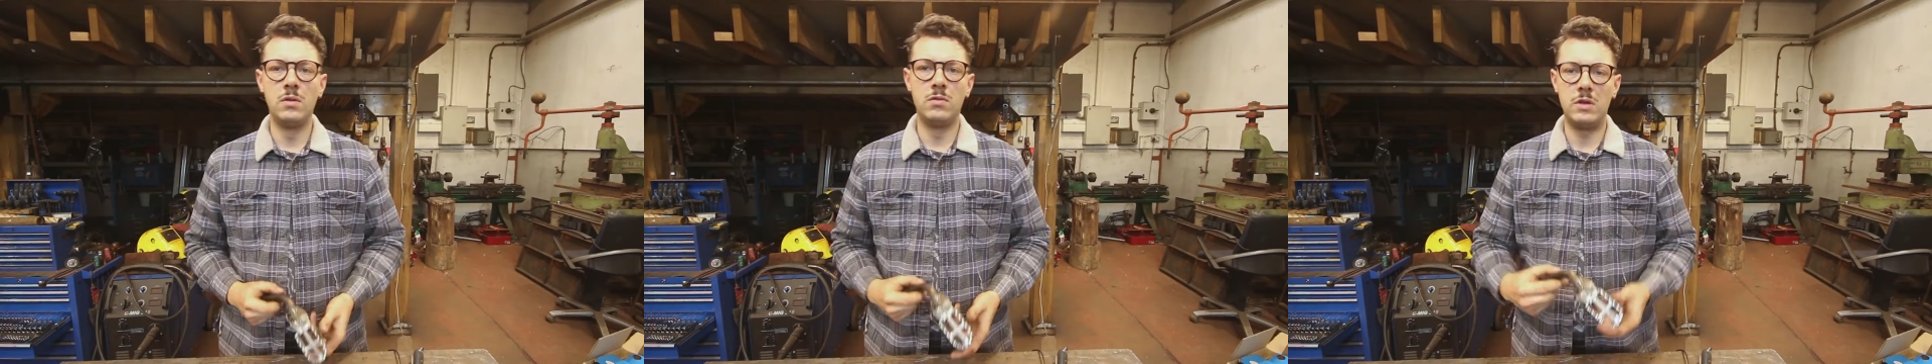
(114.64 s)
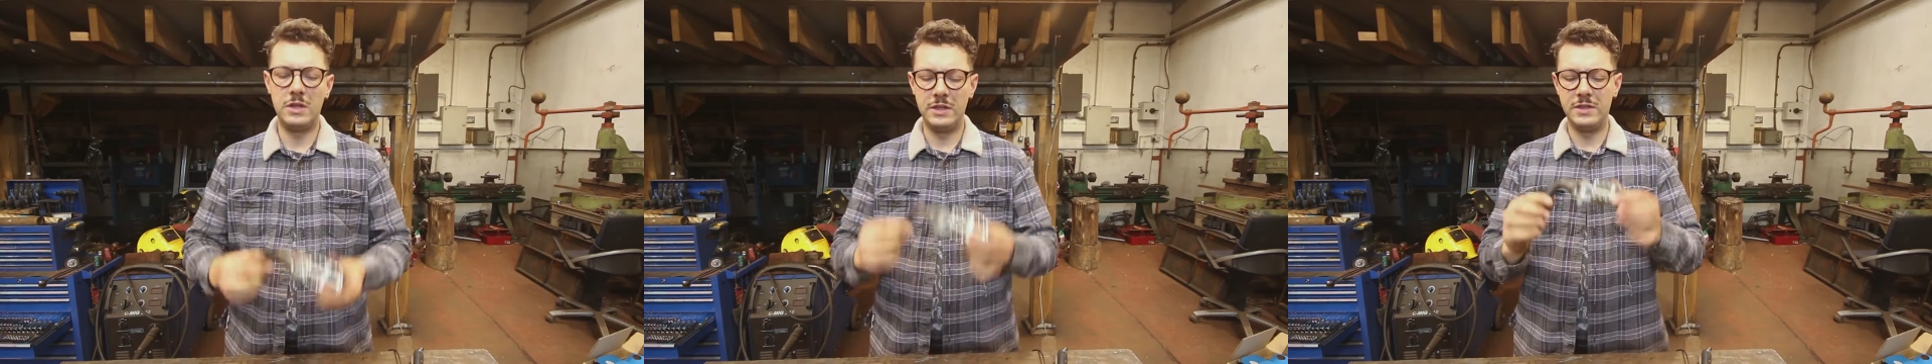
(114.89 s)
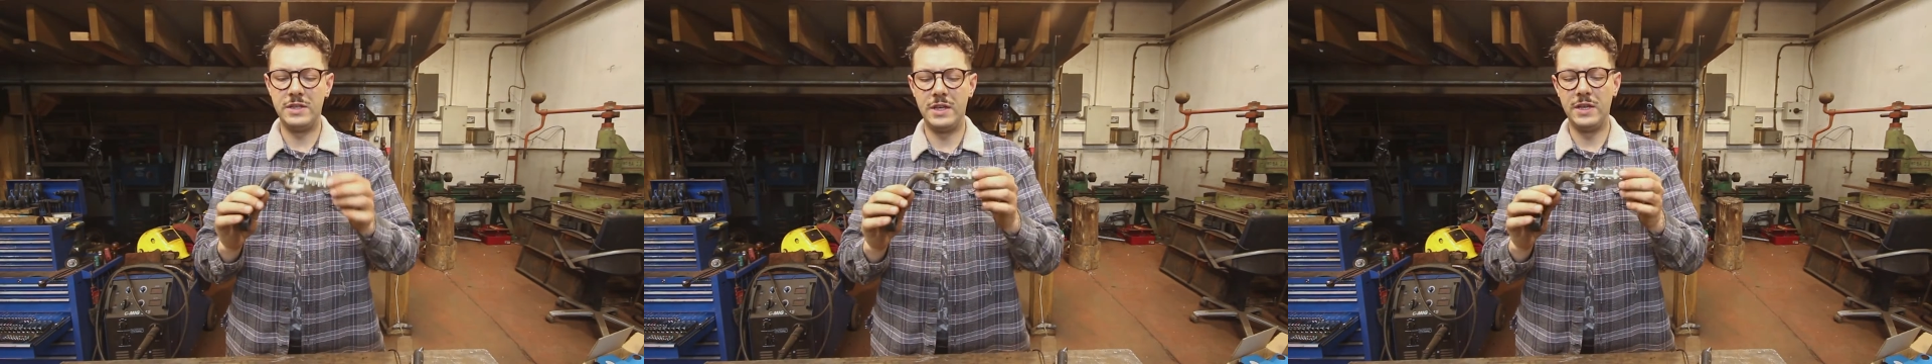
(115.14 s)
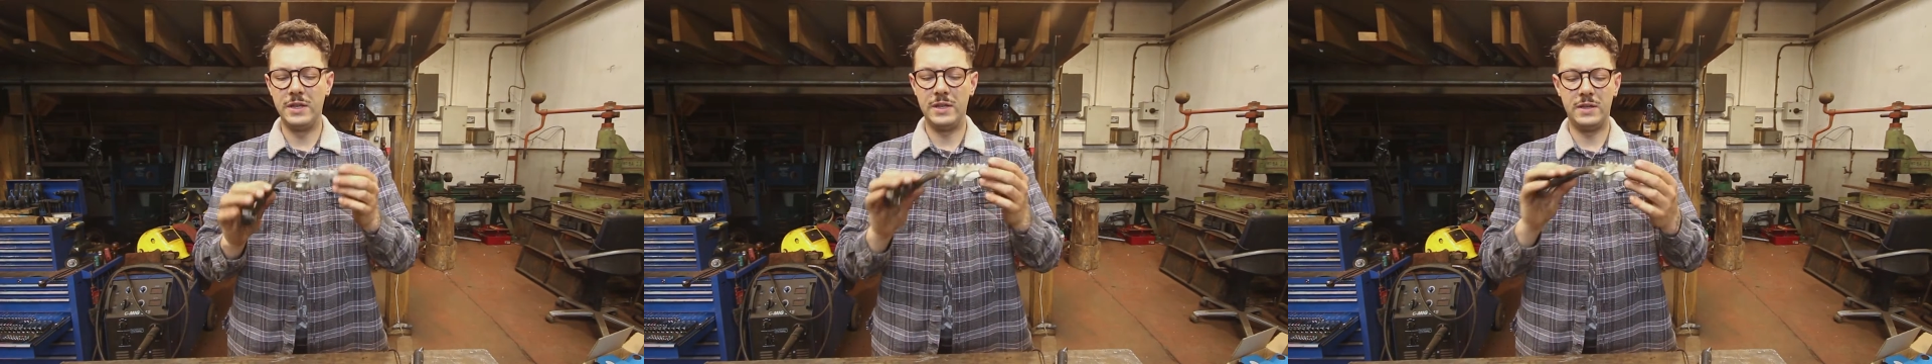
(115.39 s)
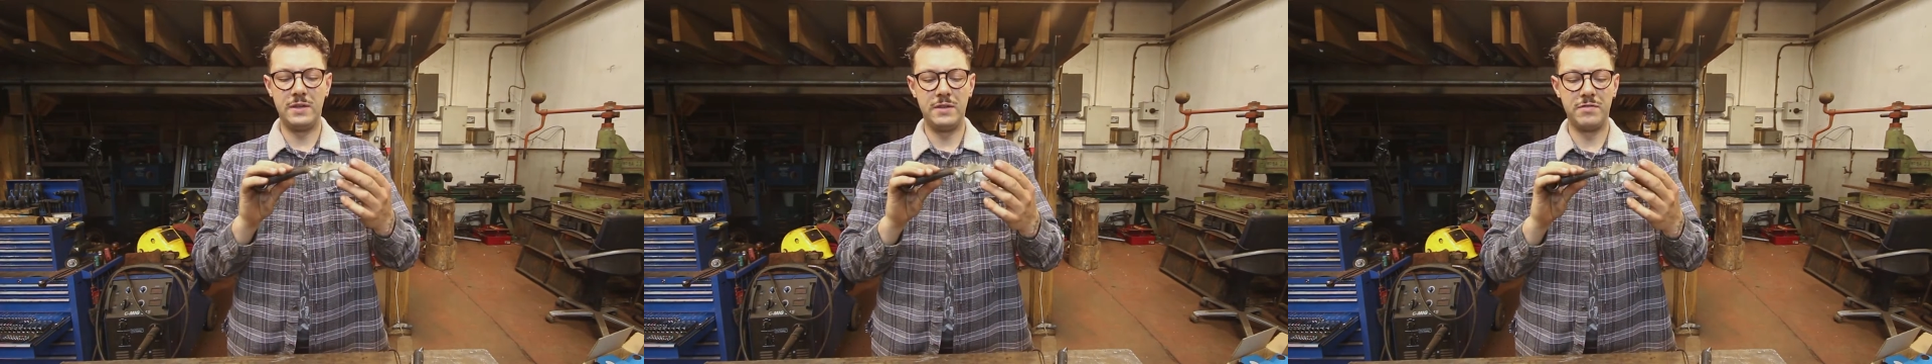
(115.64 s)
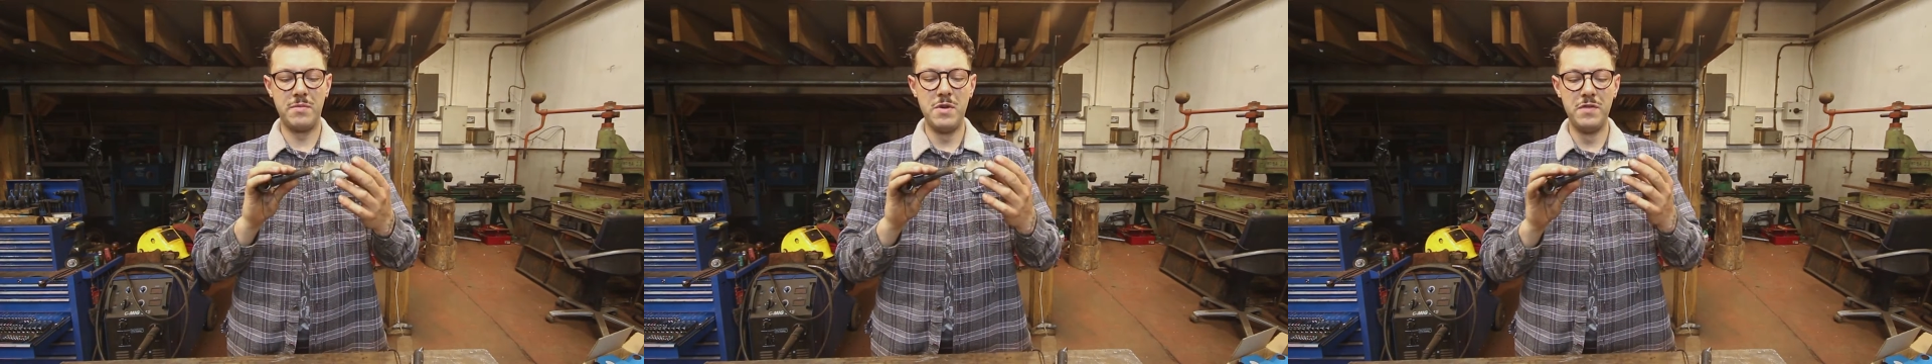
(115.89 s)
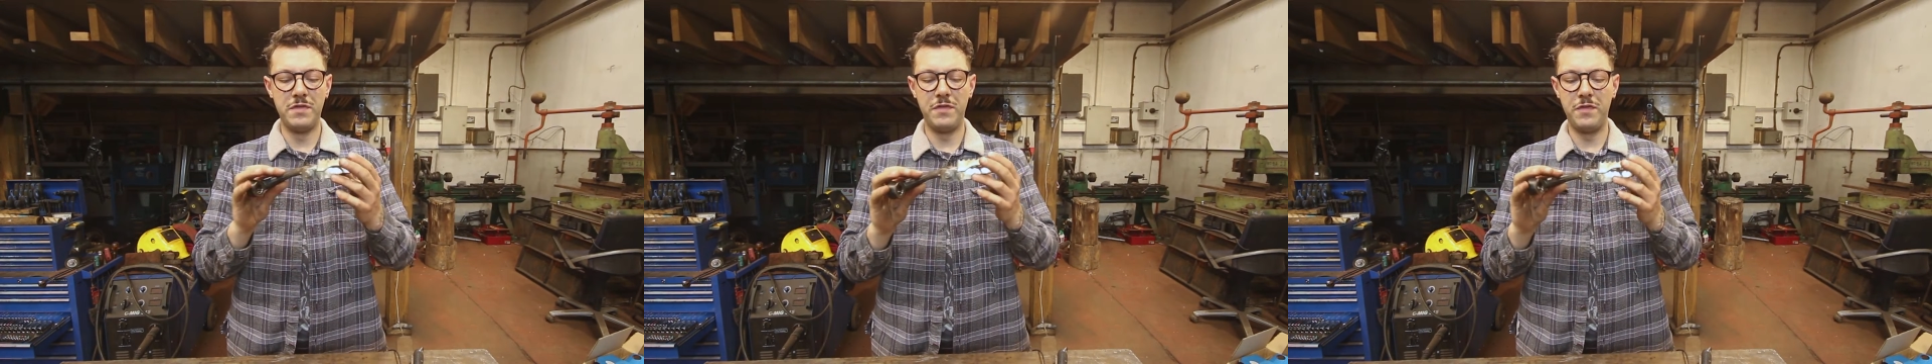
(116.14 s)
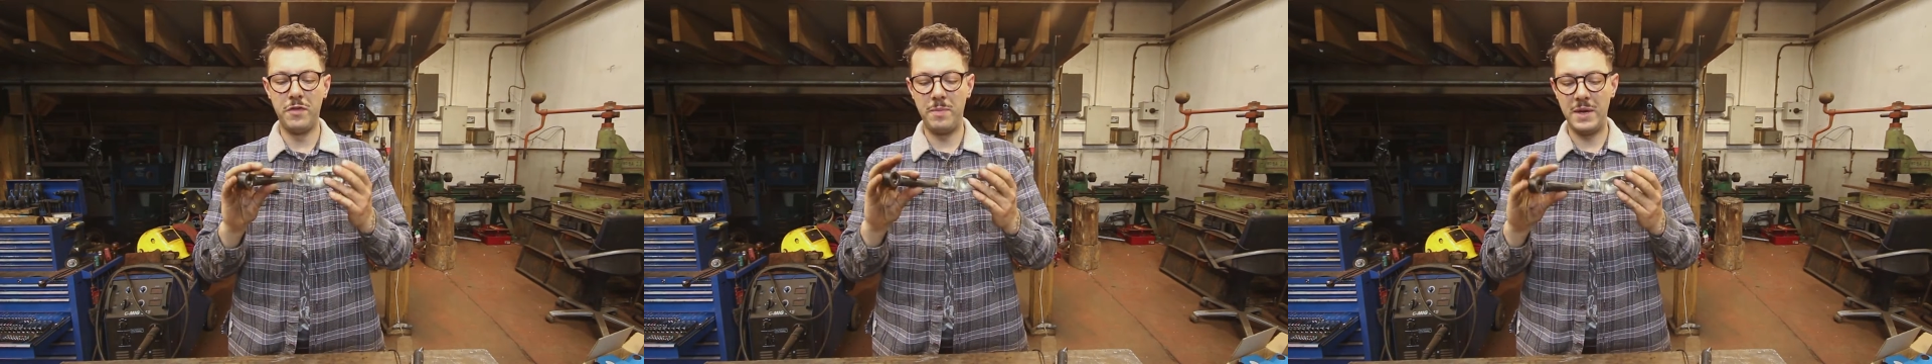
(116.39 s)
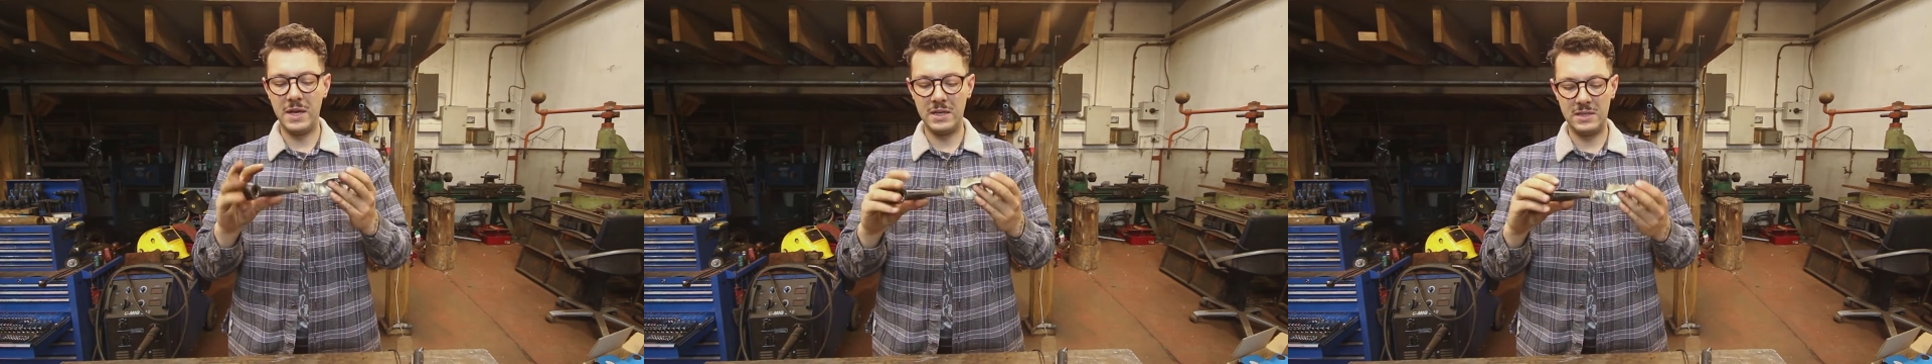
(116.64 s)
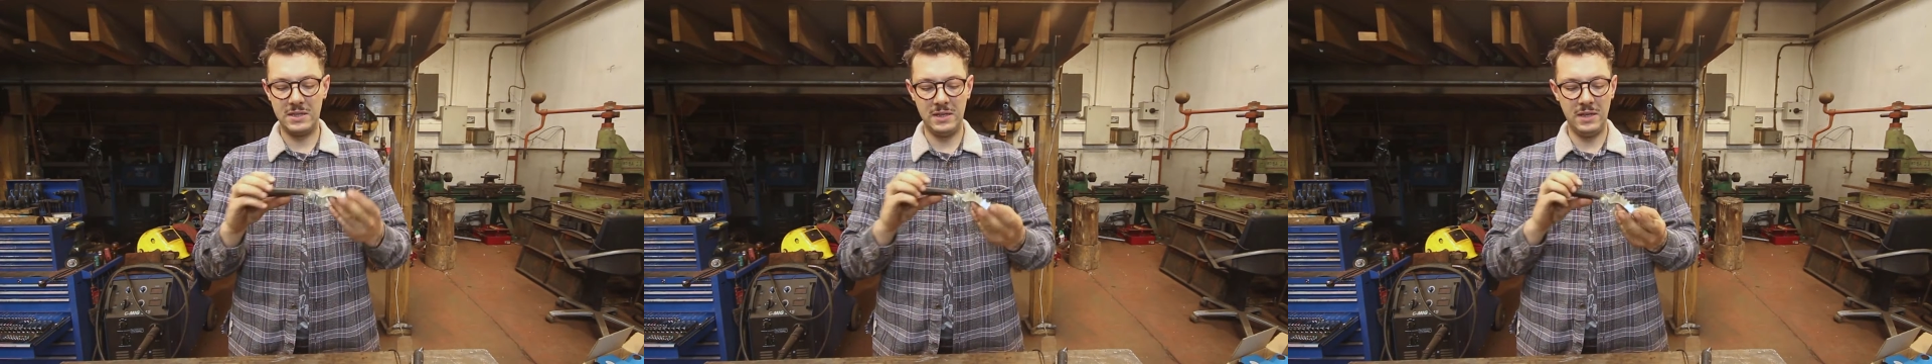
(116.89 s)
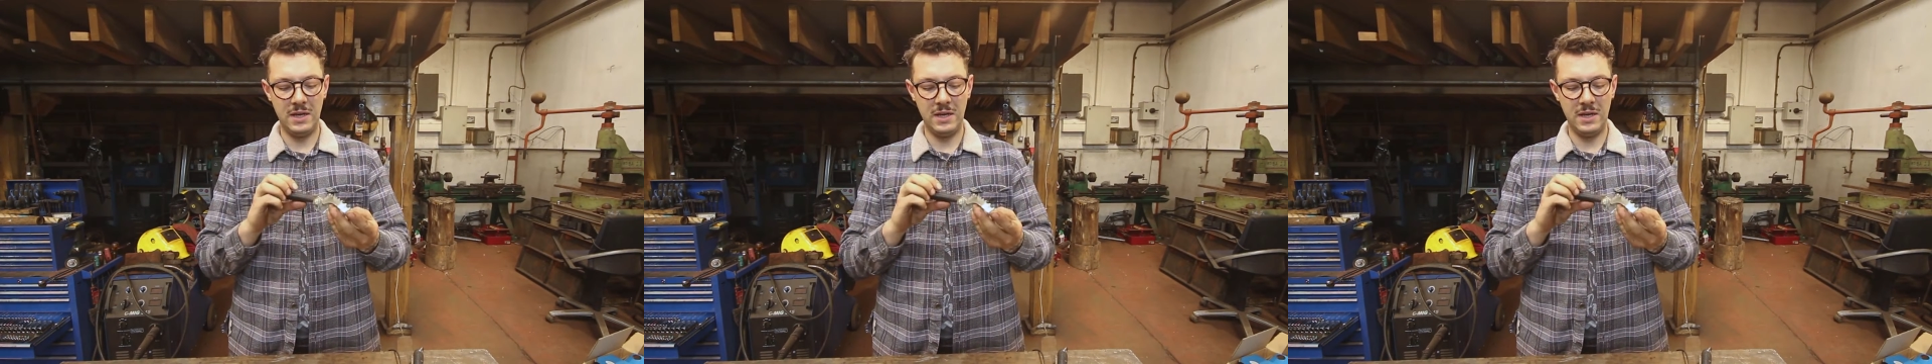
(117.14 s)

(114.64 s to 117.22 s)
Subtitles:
Right, so I've removed the foot pegs